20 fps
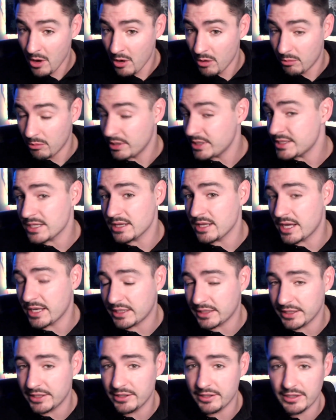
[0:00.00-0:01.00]
What is the
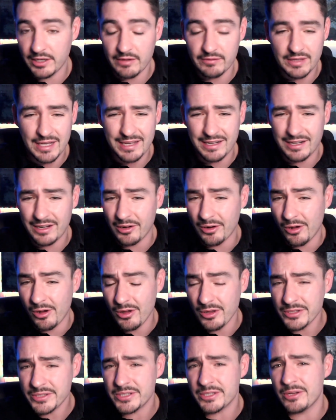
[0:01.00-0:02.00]
likelihood of that? And
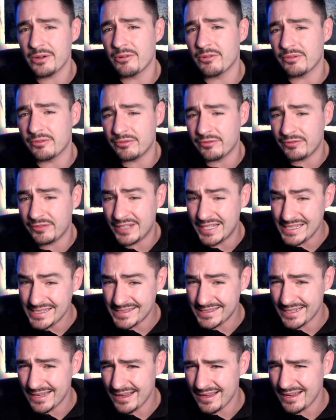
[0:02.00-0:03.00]
also,
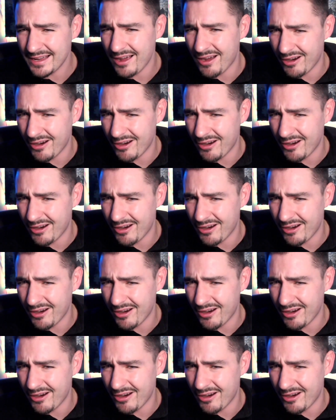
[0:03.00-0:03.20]
Visa,